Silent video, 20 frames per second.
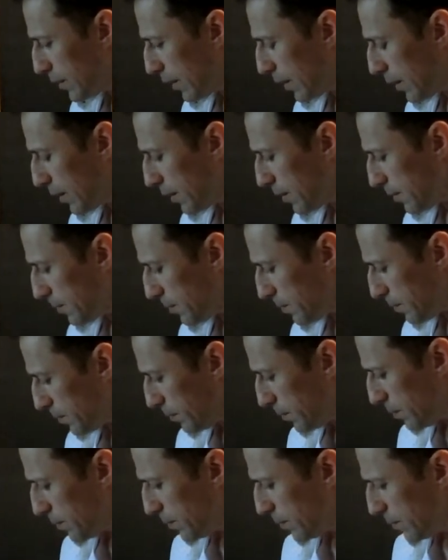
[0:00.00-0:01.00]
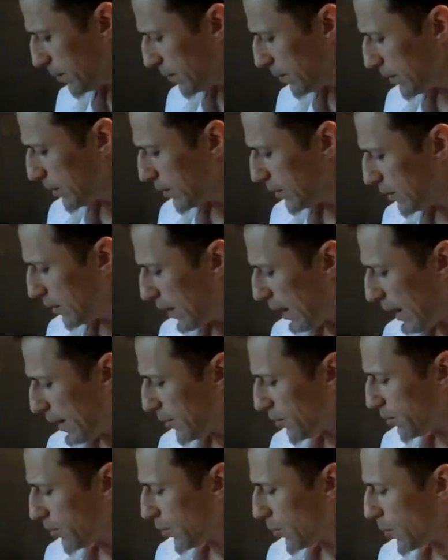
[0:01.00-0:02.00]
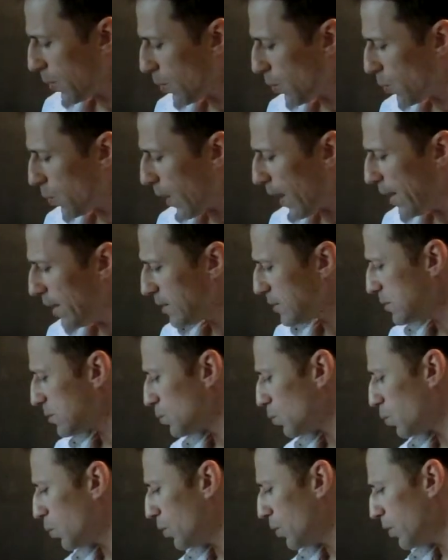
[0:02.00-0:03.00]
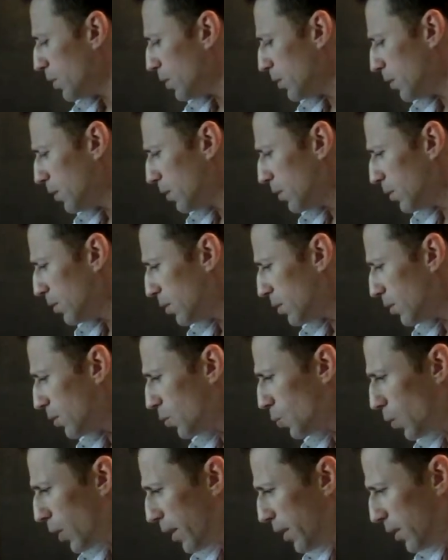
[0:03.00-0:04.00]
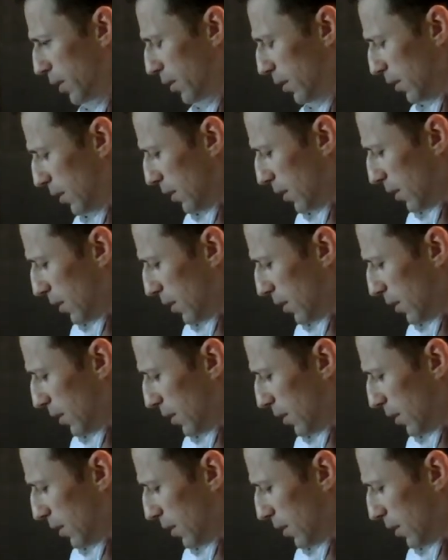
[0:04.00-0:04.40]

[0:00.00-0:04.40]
I don't know why it's wood or what,